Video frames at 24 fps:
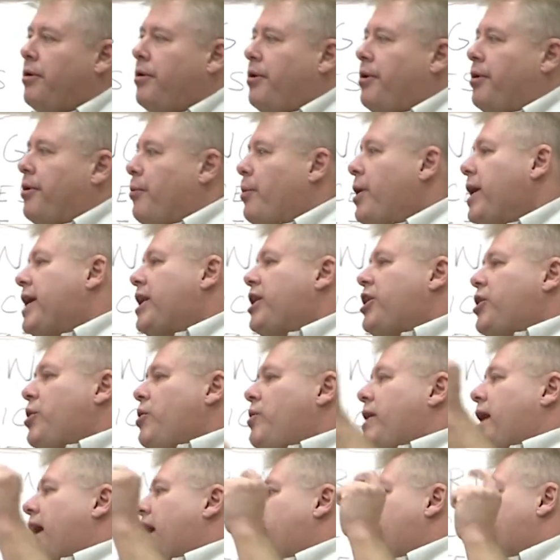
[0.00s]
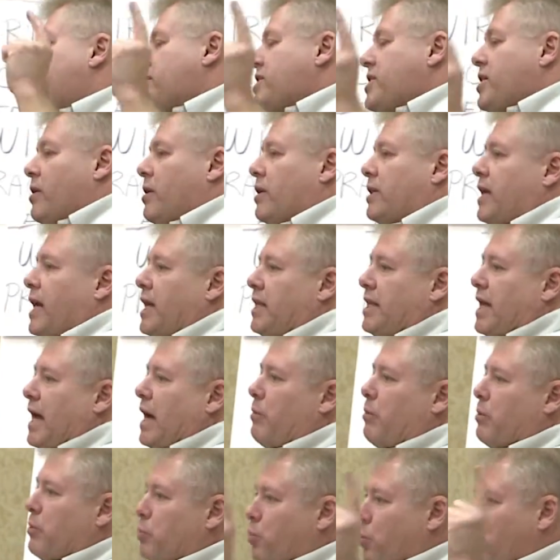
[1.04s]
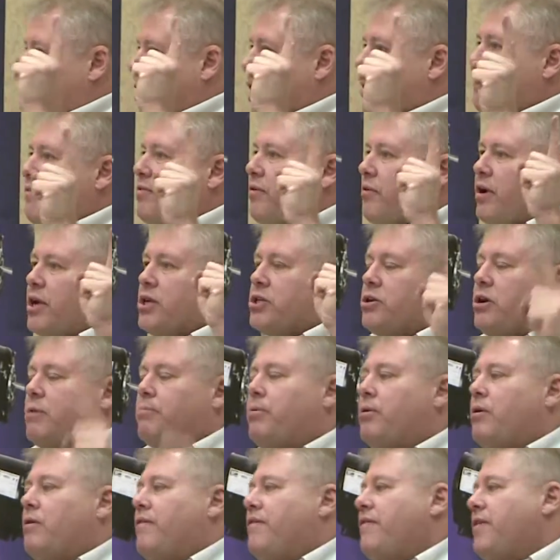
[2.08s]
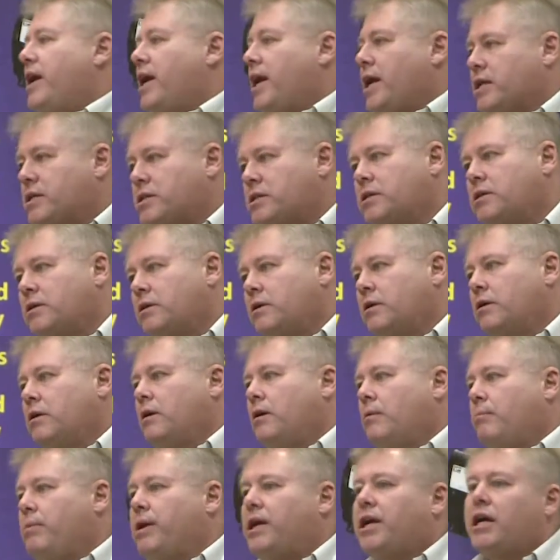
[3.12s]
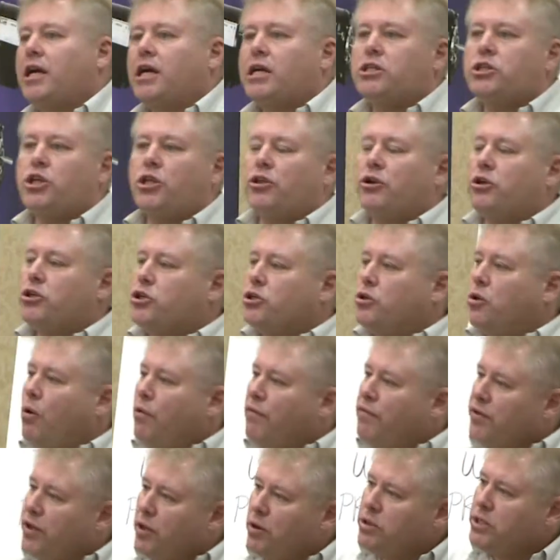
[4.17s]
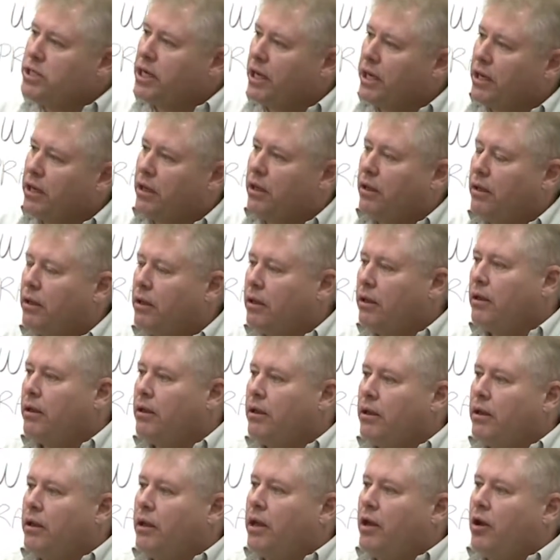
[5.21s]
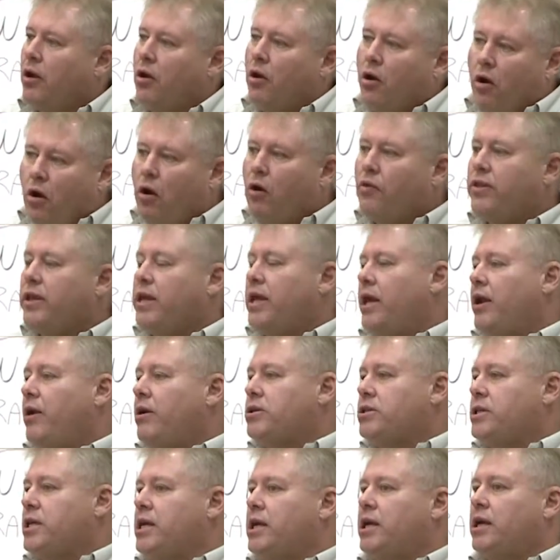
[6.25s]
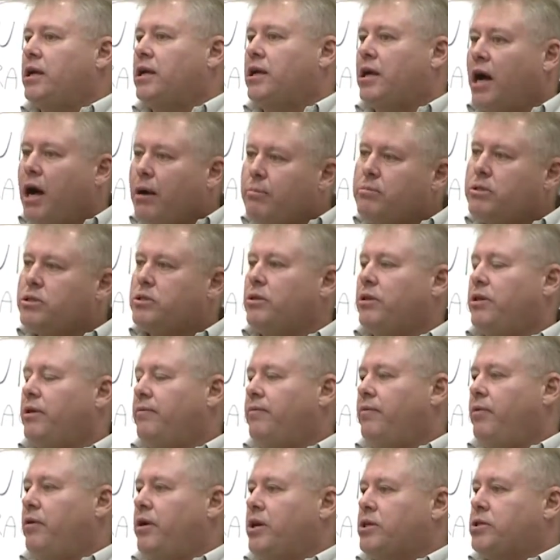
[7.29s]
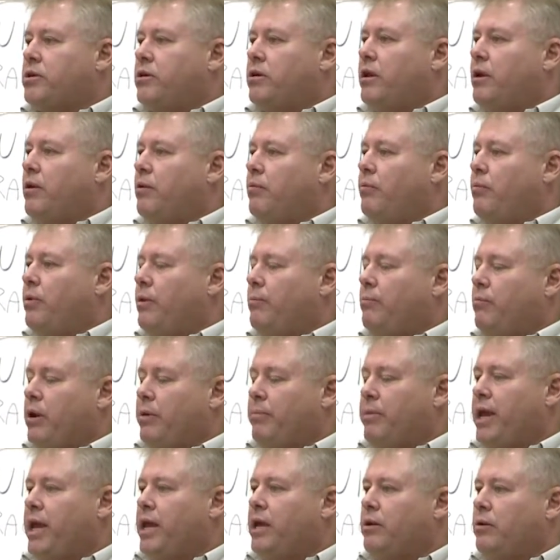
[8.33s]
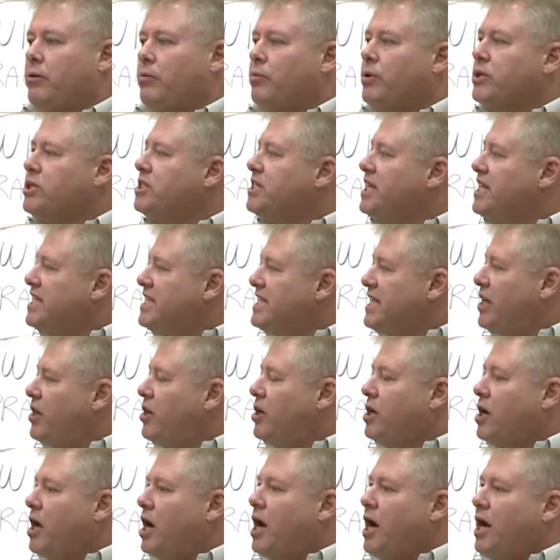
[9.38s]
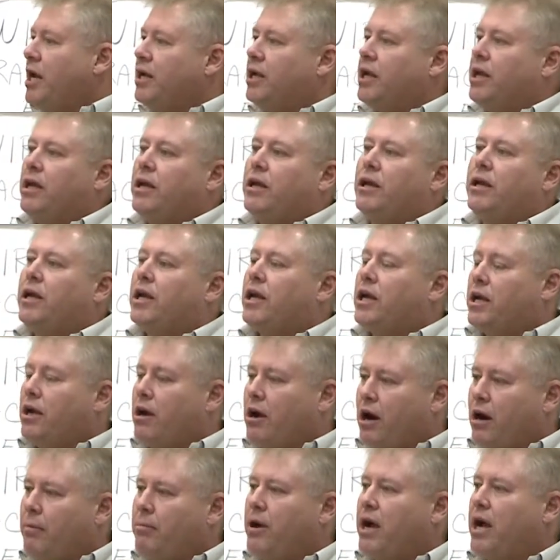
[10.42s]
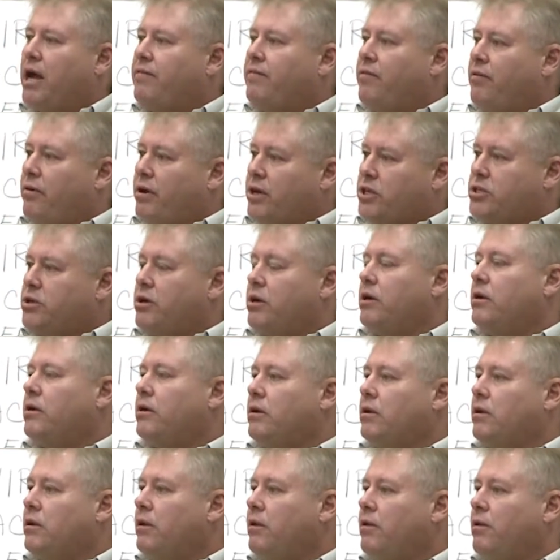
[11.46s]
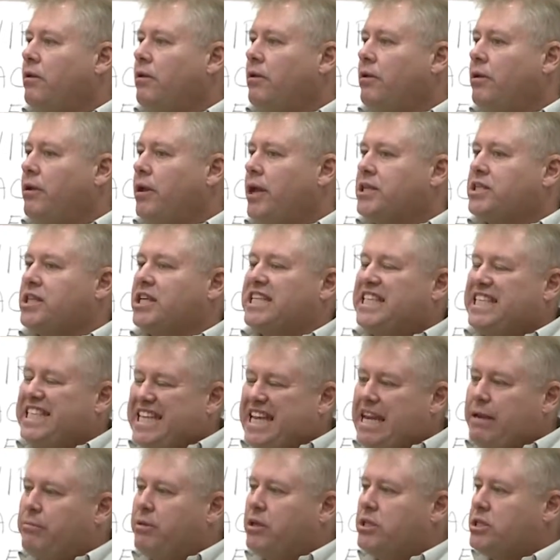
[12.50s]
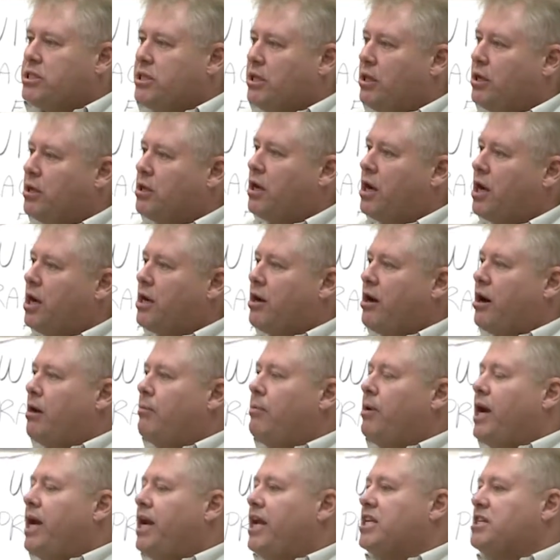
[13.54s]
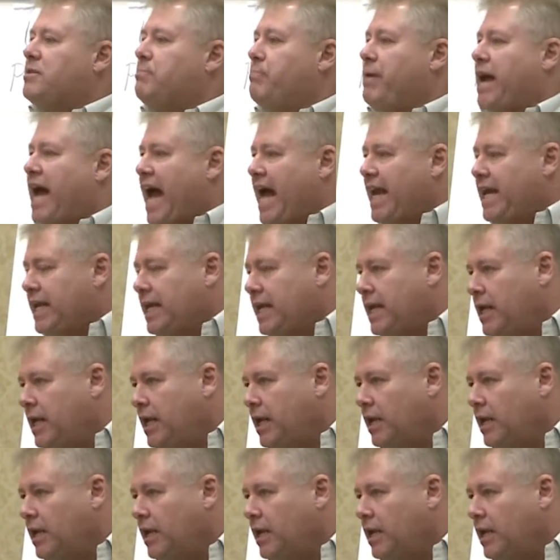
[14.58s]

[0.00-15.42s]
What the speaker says: We can do that and facilitate that with one varistor per phase because there's no fusing. All the energy comes to the varistor that we make, which is a silicon carbide varistor. It's a seamless silicon carbide. It's patented.